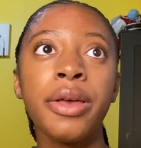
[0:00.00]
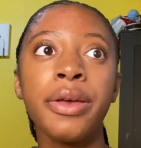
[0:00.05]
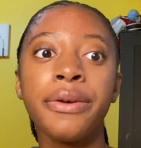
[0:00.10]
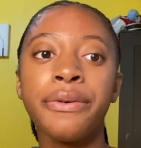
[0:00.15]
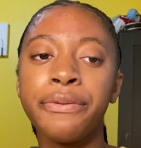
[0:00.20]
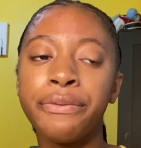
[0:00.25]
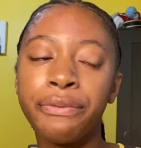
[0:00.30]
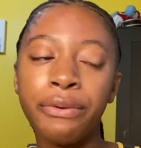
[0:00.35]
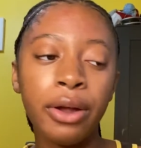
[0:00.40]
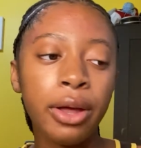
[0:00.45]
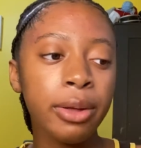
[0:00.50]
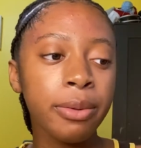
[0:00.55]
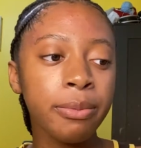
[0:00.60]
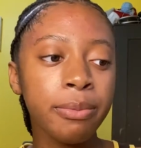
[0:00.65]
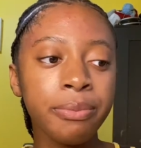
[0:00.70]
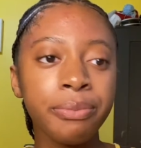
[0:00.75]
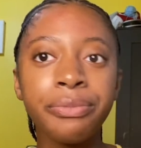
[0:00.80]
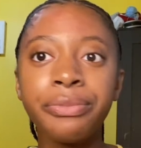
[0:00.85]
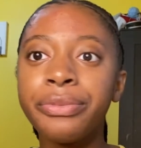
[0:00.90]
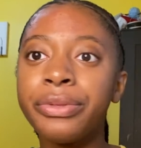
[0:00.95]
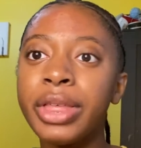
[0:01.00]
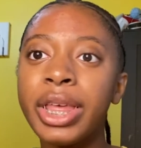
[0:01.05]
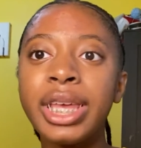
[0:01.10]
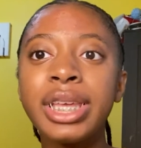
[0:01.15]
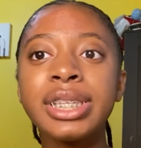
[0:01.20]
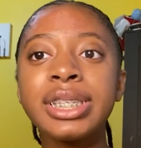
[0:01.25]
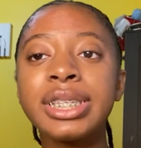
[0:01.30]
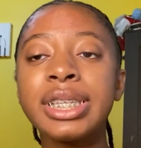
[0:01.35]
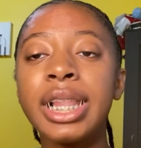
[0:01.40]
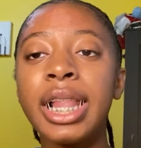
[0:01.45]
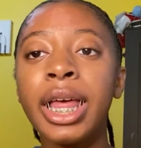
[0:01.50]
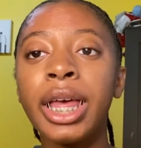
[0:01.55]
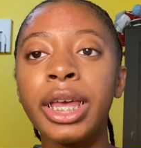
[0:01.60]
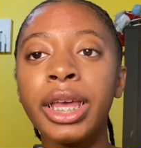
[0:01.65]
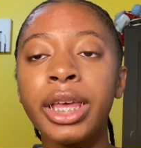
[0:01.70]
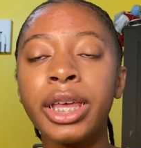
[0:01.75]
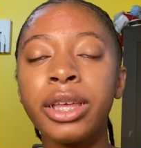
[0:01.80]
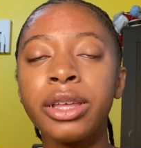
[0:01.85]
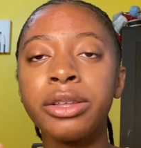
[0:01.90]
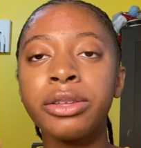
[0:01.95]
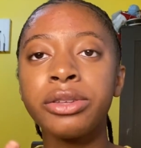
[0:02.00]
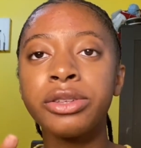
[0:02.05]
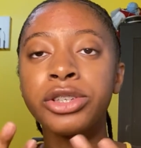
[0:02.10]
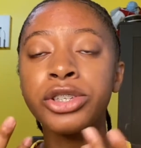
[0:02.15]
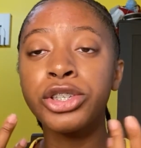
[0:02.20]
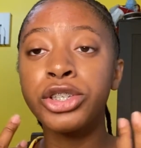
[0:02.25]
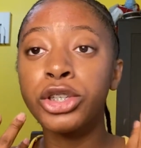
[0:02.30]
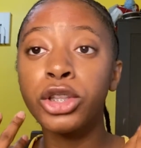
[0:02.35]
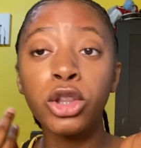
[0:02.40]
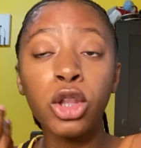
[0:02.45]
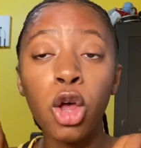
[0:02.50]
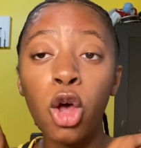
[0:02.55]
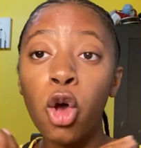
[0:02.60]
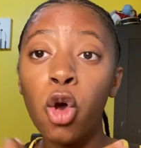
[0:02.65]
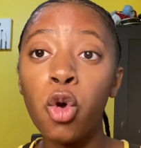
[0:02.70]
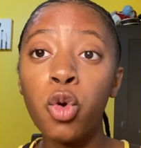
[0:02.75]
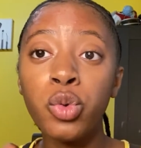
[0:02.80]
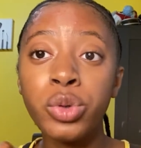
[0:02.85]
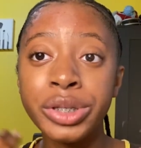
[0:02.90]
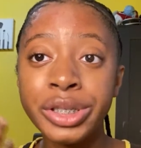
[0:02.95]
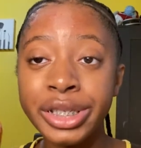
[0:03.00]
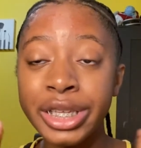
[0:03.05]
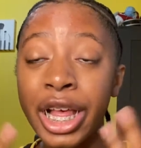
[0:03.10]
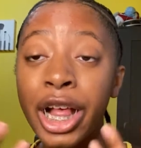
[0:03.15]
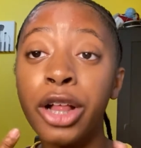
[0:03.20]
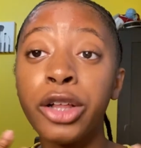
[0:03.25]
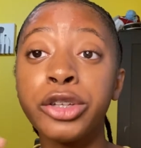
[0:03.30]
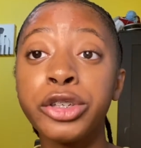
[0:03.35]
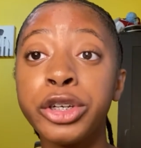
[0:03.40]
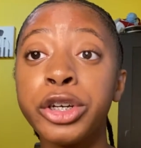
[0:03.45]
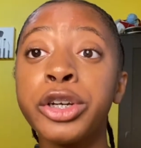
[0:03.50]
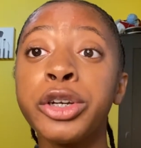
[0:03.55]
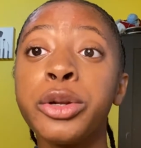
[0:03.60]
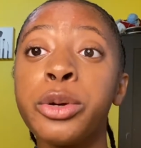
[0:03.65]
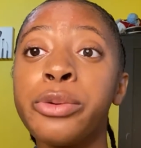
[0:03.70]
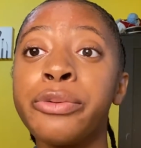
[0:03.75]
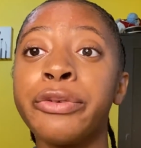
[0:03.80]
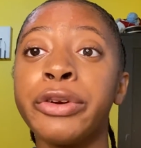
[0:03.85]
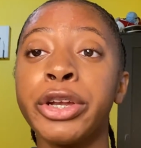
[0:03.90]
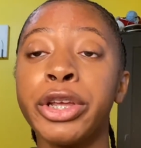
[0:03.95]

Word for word: from things like slow cell turnover.